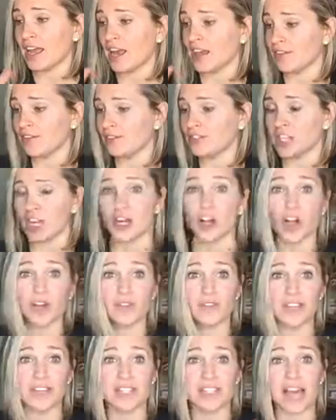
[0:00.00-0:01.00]
have done
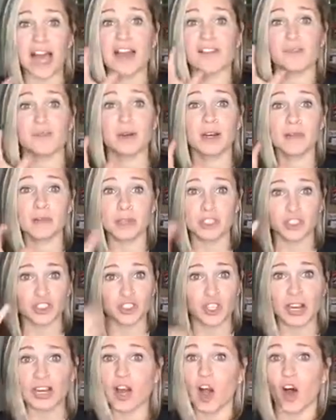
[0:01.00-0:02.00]
all of this, I've pretty
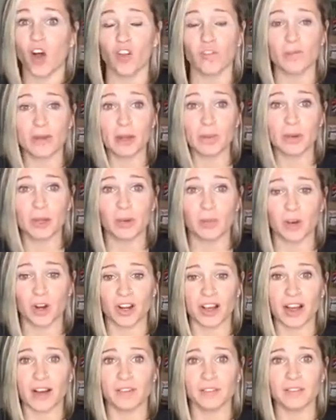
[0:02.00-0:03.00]
much drank all of my
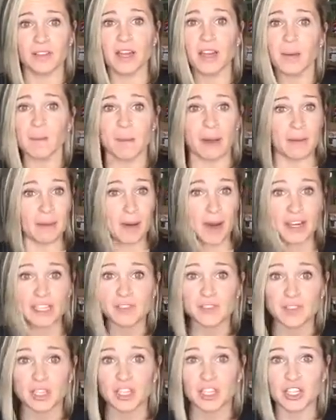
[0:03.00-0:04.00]
pre-workout. My
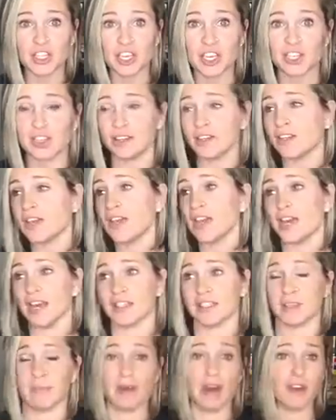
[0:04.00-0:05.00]
body's feeling good.
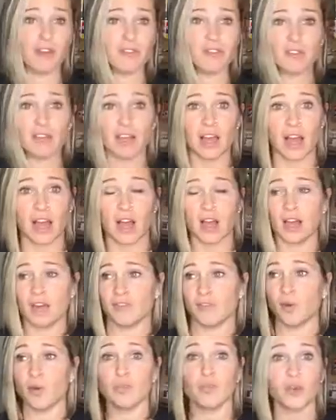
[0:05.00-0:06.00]
It's about
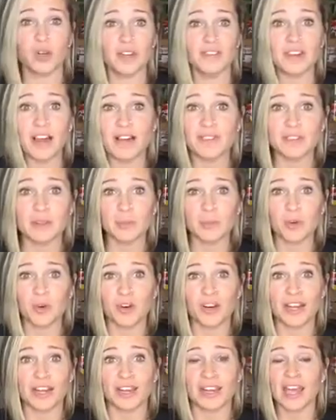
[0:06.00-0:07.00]
4:45 in the
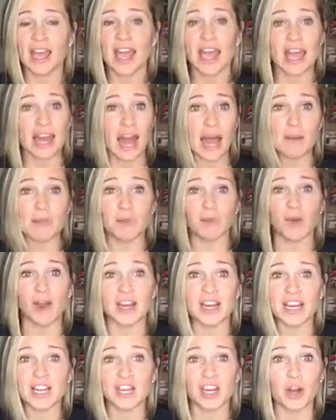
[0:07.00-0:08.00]
morning and I'm
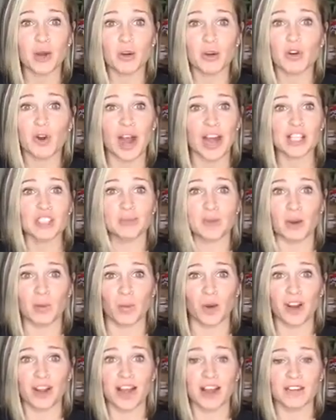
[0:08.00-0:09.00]
ready to go crash my
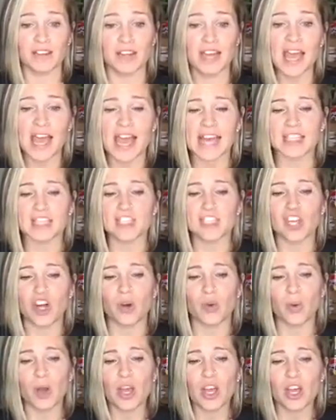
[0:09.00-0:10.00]
workout. And
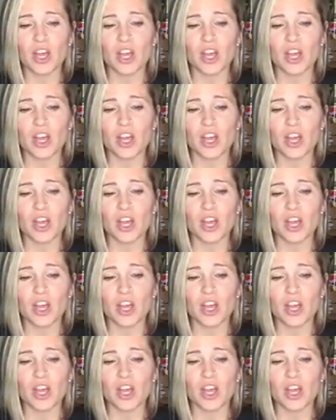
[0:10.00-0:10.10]
so